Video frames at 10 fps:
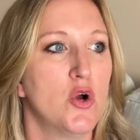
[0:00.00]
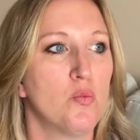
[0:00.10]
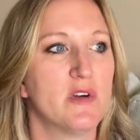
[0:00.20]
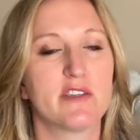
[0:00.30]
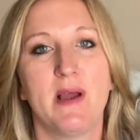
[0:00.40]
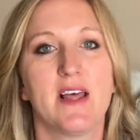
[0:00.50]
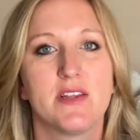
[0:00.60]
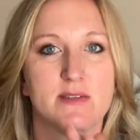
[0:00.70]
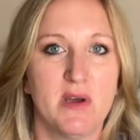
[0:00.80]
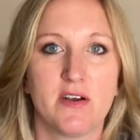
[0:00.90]
which math
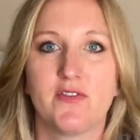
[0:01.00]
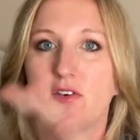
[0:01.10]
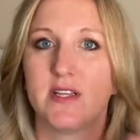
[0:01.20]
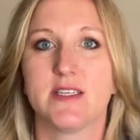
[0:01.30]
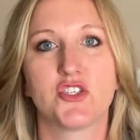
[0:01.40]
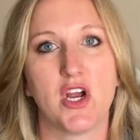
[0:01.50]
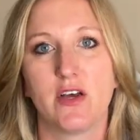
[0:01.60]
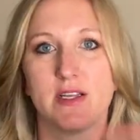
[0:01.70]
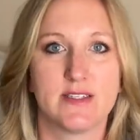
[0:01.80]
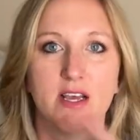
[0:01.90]
is better for this
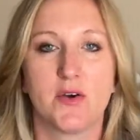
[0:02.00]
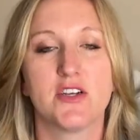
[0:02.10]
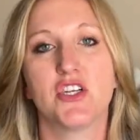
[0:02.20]
child, etc.